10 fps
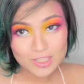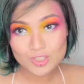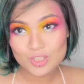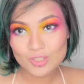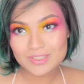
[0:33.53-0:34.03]

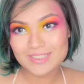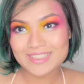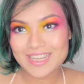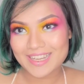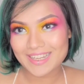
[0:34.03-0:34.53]
Jokes
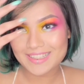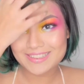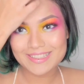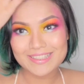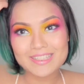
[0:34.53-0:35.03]

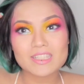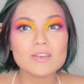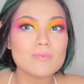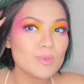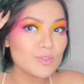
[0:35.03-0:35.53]
aside, since it's
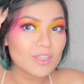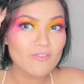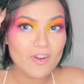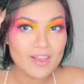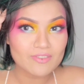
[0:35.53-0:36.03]
a music
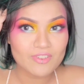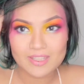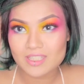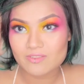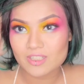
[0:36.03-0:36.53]

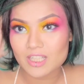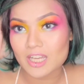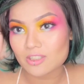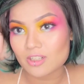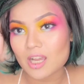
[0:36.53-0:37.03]
festival,
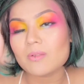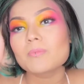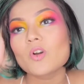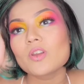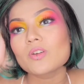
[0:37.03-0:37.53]
I thought
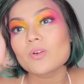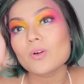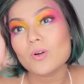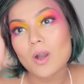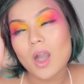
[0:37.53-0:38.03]
I'm going to
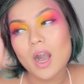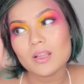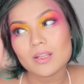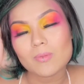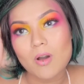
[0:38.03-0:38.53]
go a
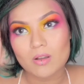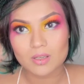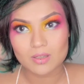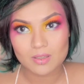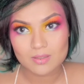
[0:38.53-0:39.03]
little
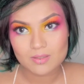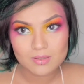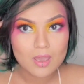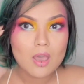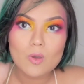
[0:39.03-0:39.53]

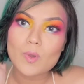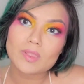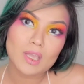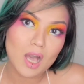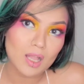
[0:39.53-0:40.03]
bonkers
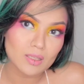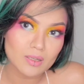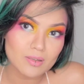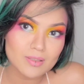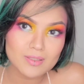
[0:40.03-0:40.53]
with
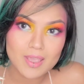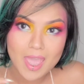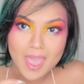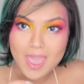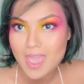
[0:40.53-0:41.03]
colors.
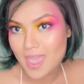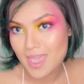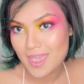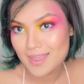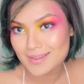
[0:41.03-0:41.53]

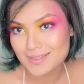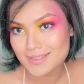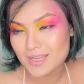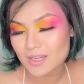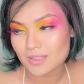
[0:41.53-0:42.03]
And